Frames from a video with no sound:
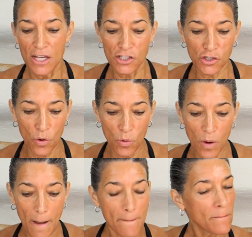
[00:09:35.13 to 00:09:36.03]

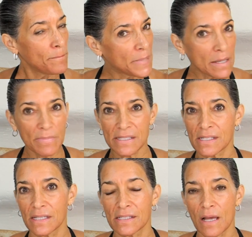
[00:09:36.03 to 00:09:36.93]
So big
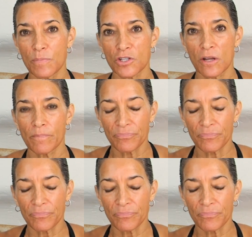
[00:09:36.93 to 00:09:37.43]
misconception.